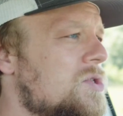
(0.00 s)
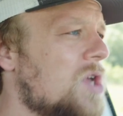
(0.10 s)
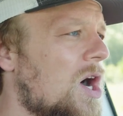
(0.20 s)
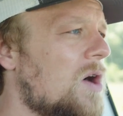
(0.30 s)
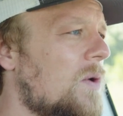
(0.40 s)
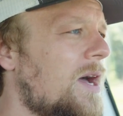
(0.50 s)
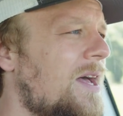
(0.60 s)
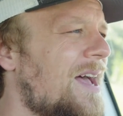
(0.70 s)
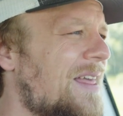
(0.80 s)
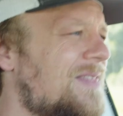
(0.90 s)
So
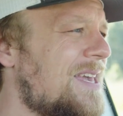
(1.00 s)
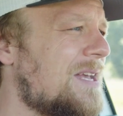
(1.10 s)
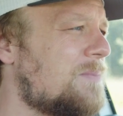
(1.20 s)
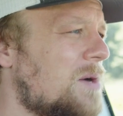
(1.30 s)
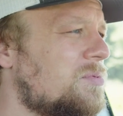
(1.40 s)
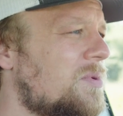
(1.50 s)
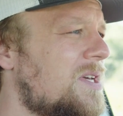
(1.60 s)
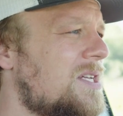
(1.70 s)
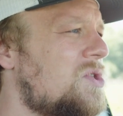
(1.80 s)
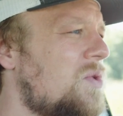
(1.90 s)
I think
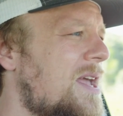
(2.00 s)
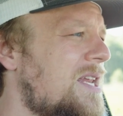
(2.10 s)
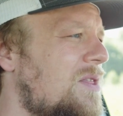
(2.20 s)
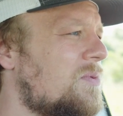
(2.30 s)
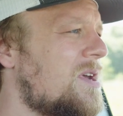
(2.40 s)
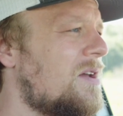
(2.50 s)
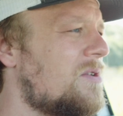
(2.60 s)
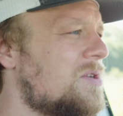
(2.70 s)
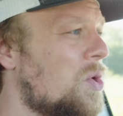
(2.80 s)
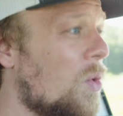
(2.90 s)
probably 280,
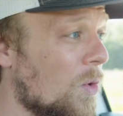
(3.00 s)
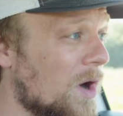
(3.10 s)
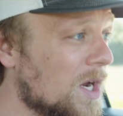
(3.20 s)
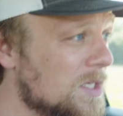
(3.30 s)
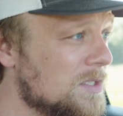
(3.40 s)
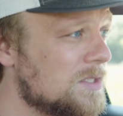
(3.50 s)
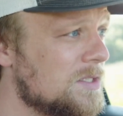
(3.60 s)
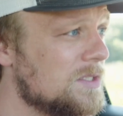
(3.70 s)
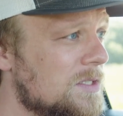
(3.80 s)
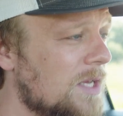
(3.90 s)
300 torque
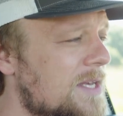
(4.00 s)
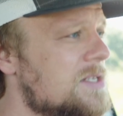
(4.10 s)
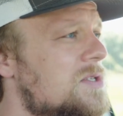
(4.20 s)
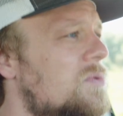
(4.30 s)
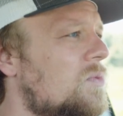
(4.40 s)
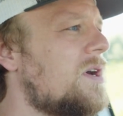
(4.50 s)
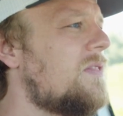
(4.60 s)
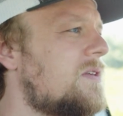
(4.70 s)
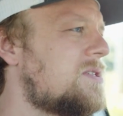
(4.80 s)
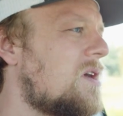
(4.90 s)
is
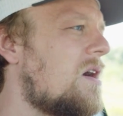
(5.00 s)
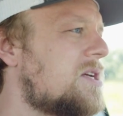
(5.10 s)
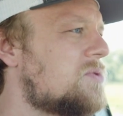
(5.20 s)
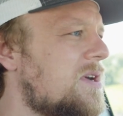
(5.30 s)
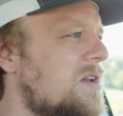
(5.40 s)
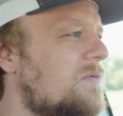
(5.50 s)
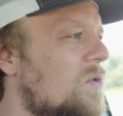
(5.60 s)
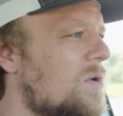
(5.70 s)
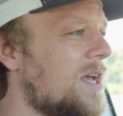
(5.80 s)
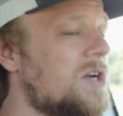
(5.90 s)
what the stock is rated
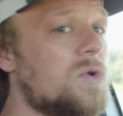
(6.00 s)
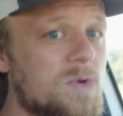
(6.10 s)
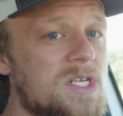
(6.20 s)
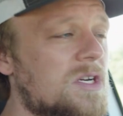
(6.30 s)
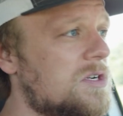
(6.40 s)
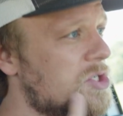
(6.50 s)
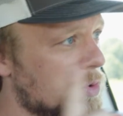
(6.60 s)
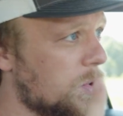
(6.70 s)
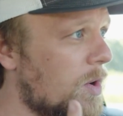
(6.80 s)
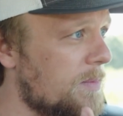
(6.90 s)
for. I got to do research.
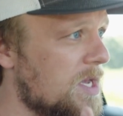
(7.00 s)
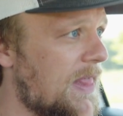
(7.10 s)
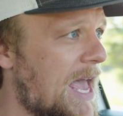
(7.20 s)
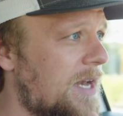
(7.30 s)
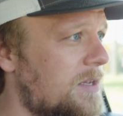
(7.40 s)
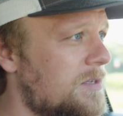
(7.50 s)
Don't quote me on that.